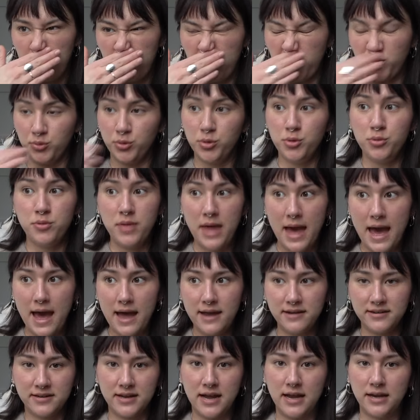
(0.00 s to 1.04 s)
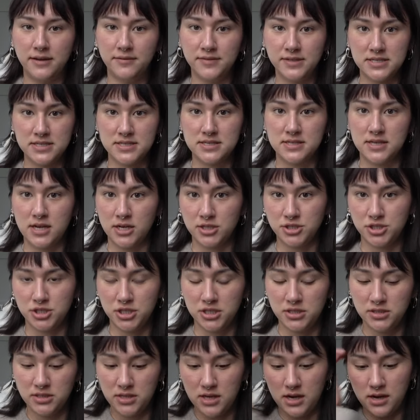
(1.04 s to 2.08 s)
through that kind of a
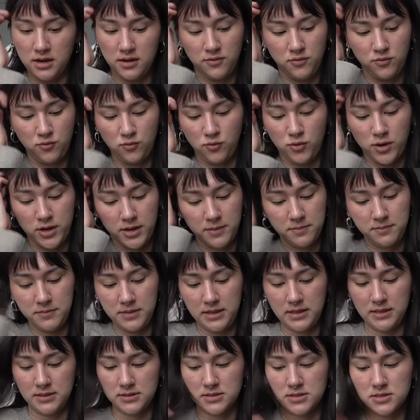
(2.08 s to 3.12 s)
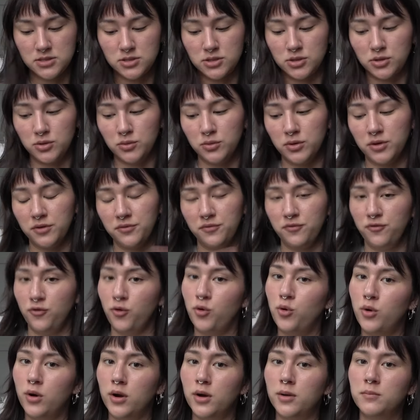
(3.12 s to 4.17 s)
discussion of what it means to
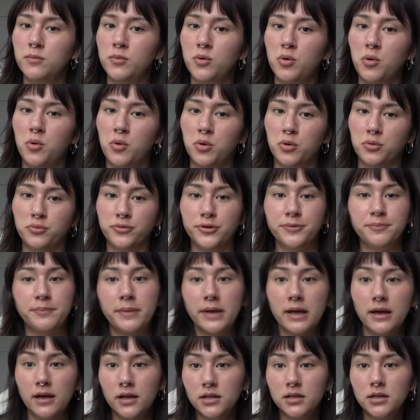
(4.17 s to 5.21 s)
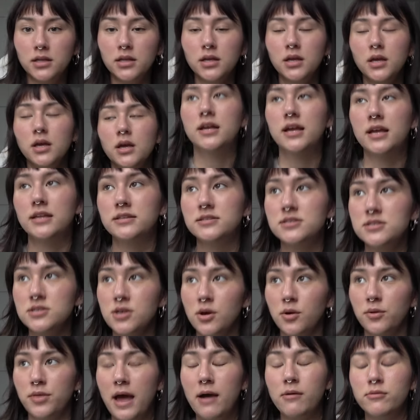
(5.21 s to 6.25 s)
conform or rebel. And
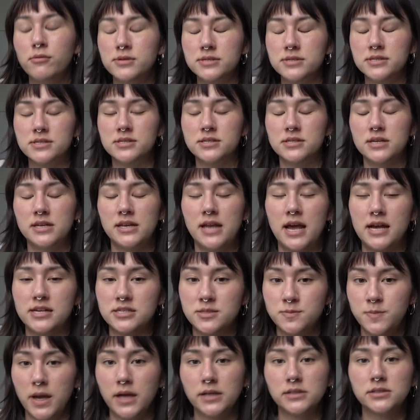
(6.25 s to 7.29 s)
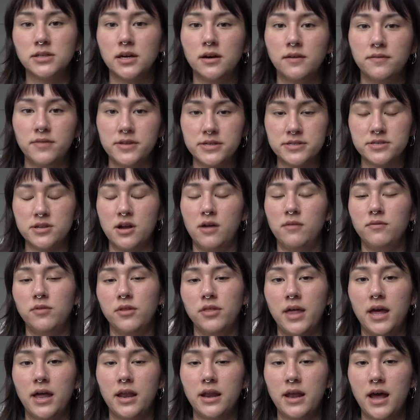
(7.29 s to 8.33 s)
so that was an aspect of this novel
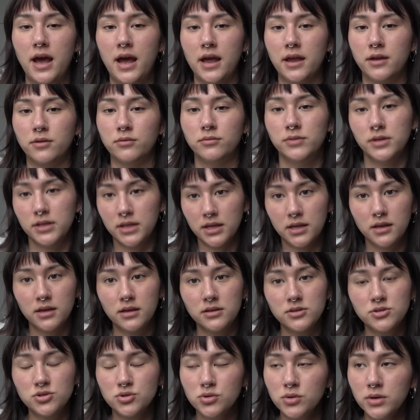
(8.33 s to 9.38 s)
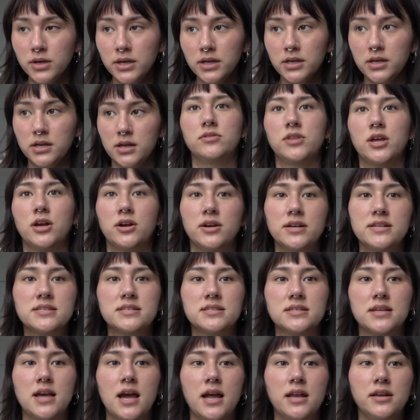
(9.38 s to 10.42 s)
that I really enjoyed. There
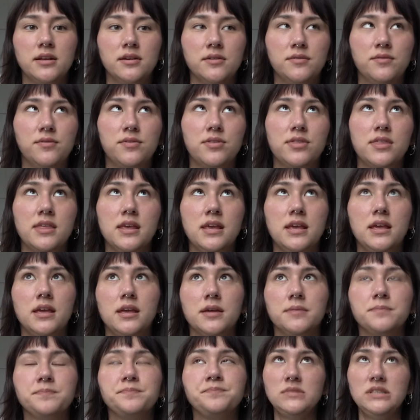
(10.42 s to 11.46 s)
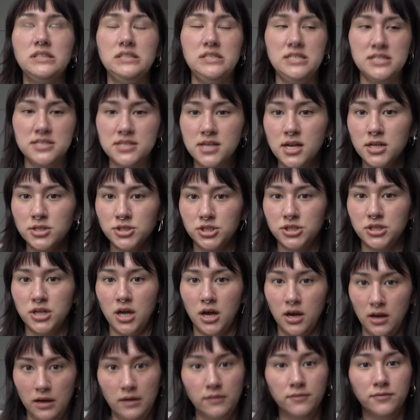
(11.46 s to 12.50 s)
is kind of the discussion
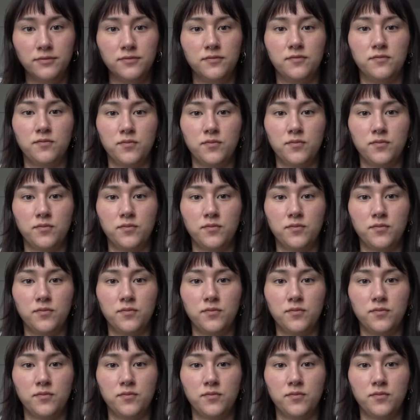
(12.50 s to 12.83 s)
of